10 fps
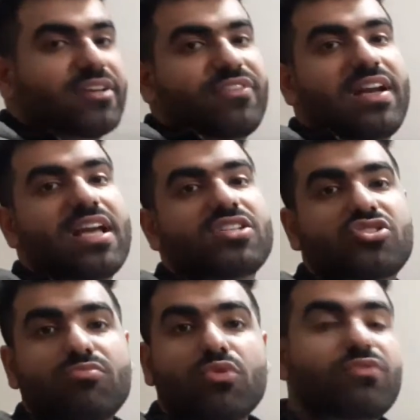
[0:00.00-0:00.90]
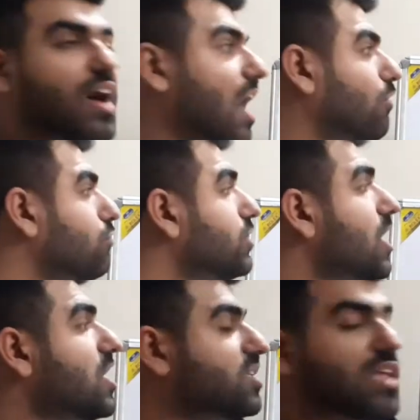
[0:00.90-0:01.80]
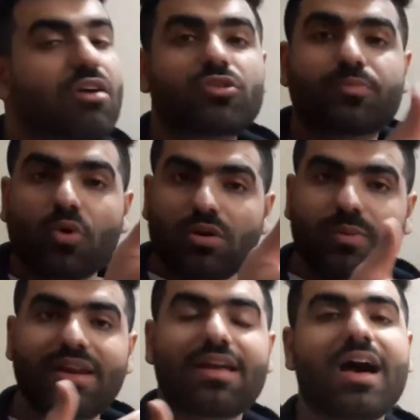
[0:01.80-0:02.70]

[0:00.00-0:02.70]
field lines to move out. South pole will